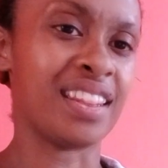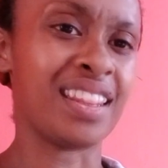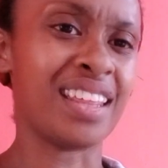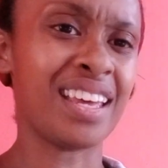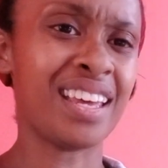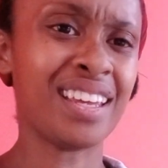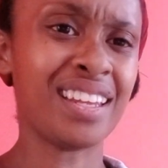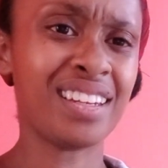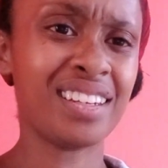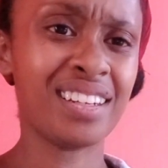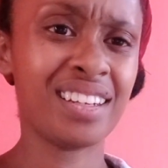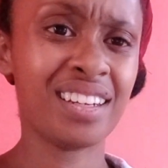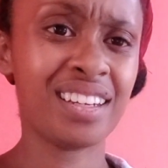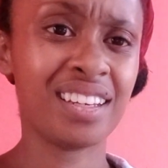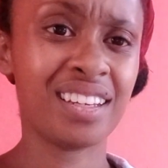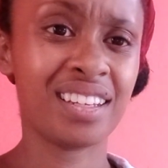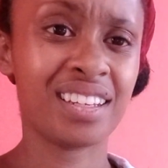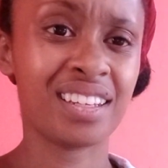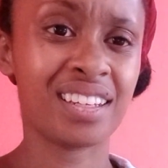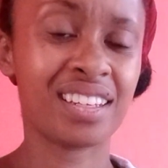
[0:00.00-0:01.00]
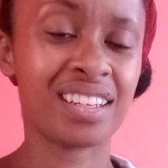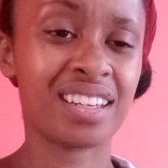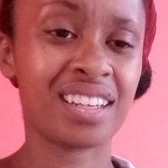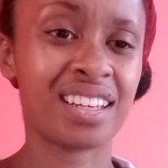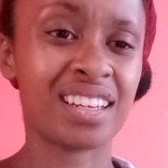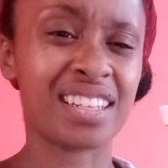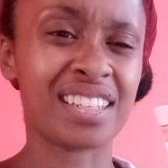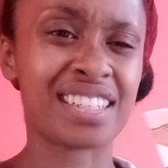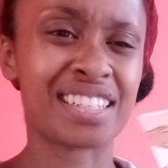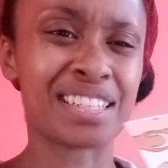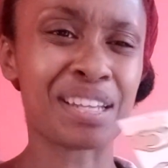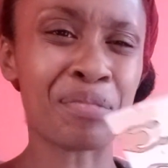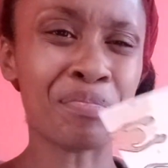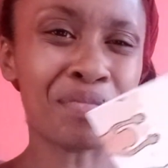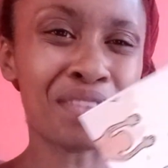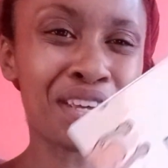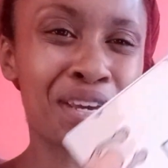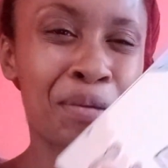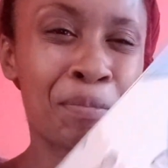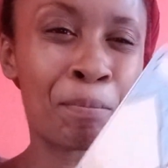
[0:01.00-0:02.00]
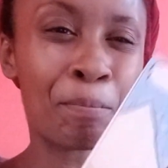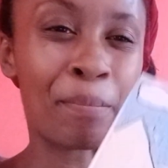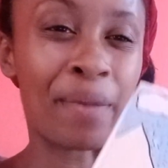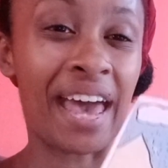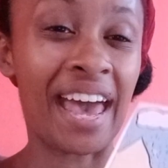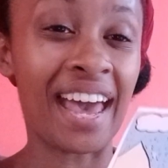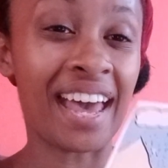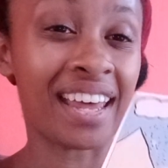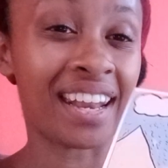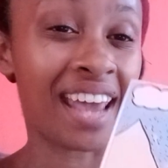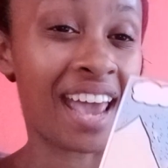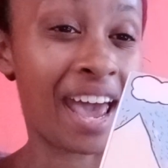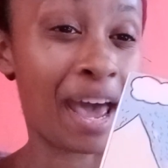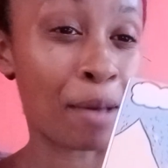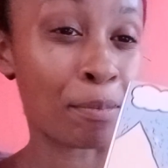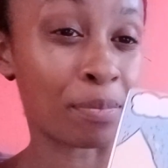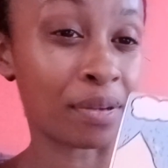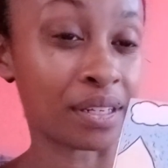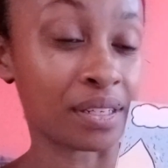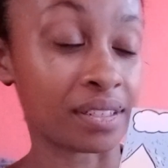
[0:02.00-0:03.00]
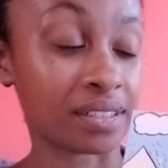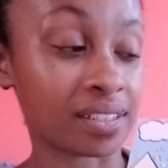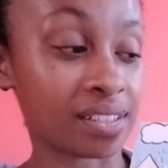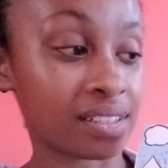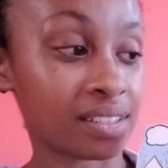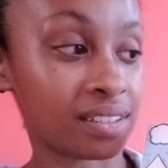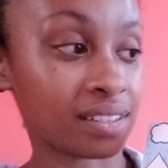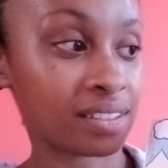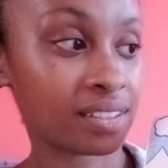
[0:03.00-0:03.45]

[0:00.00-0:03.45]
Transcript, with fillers: Then something bad happened.